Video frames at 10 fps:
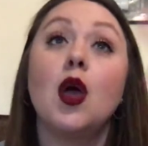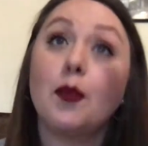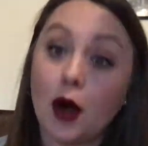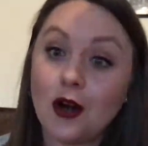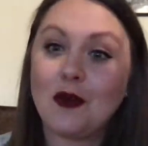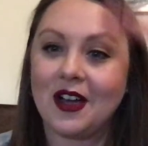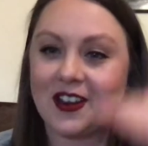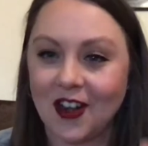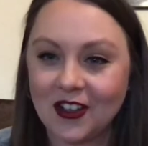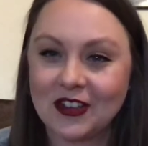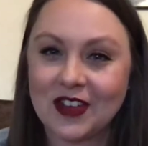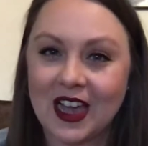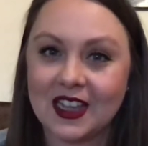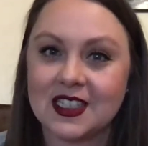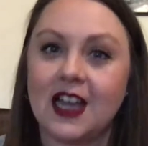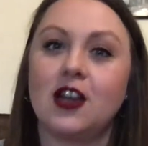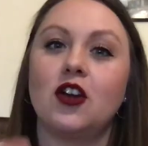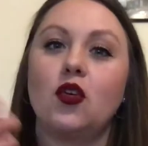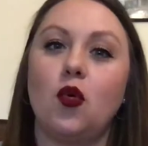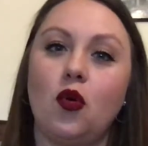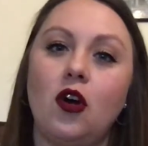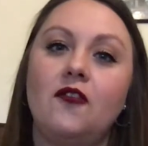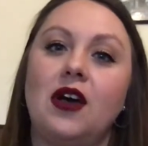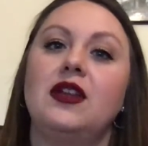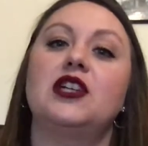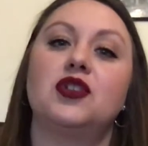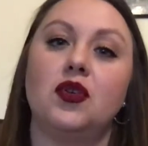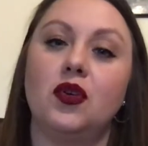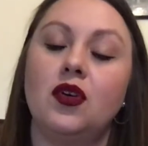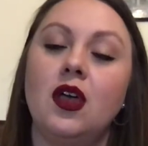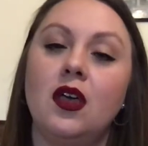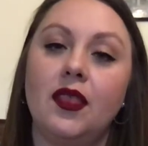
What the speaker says: Part 1, all of that is kind of your core foundational